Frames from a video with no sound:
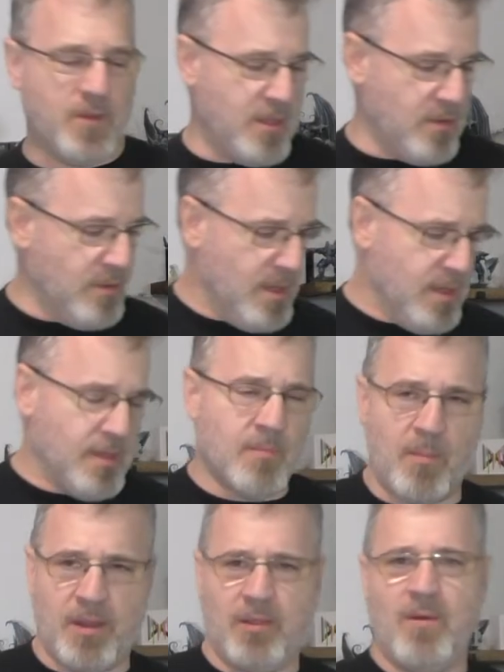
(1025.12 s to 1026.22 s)
for you.
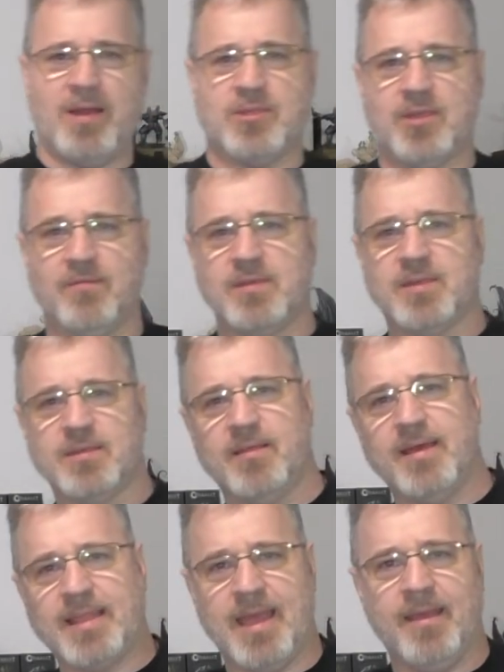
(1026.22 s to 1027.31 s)
My buddy Wild Chevy says I
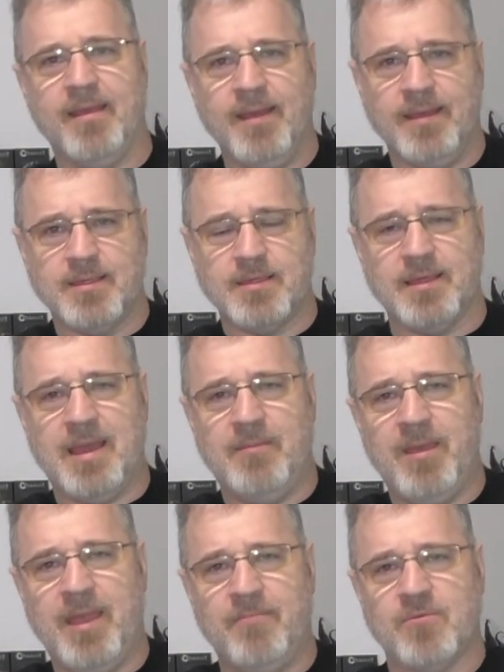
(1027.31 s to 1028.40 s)
like to
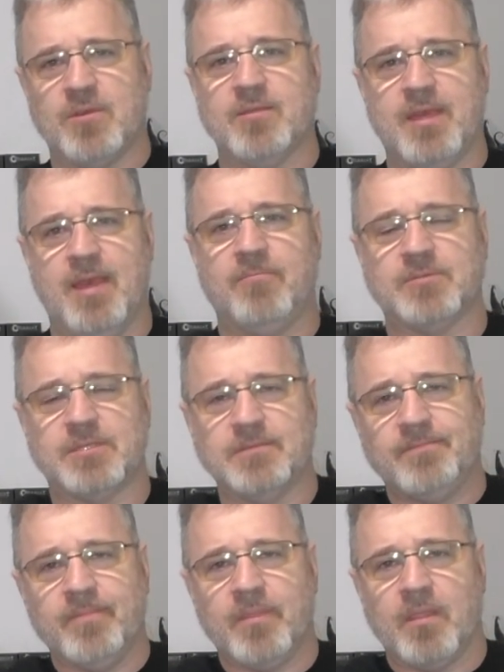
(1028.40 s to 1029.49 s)
slam hammers on
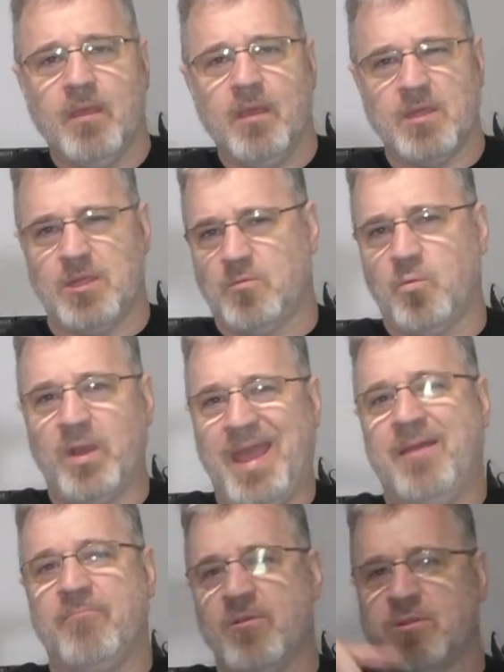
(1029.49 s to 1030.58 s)
tables. It's just one
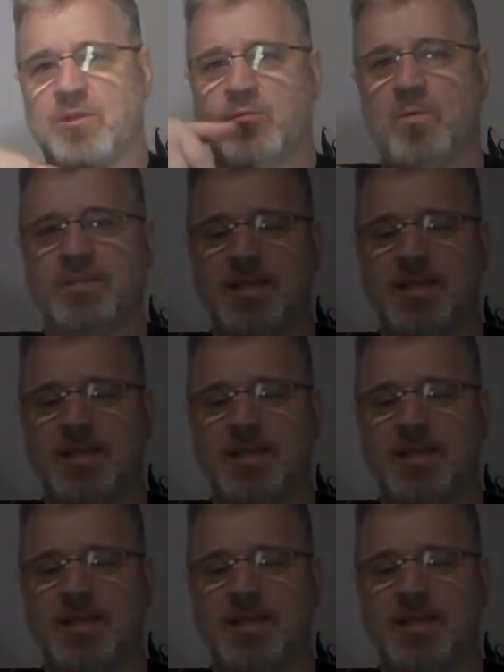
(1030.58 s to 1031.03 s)
hammer and it's just one